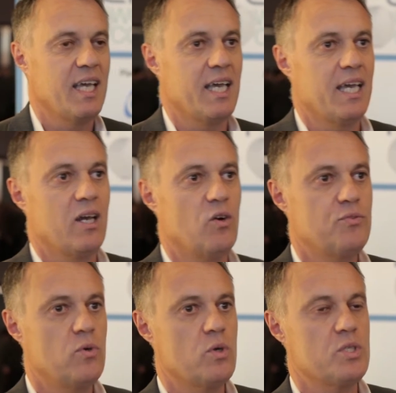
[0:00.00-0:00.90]

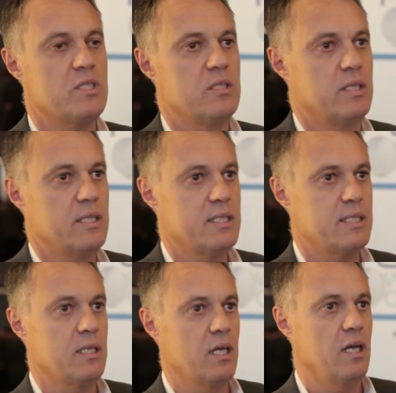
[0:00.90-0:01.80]
of course,
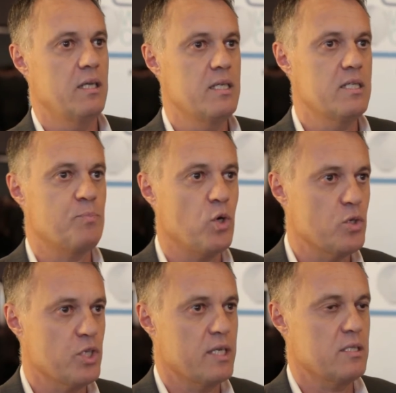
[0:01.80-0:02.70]
these
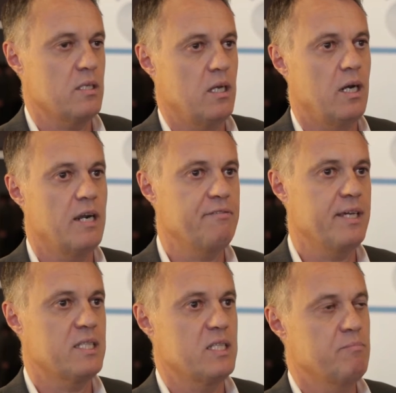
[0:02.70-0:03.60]
projects are
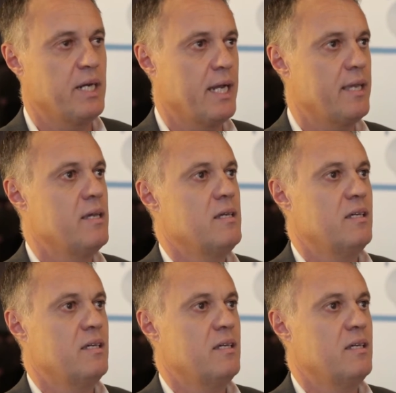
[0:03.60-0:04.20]
affected by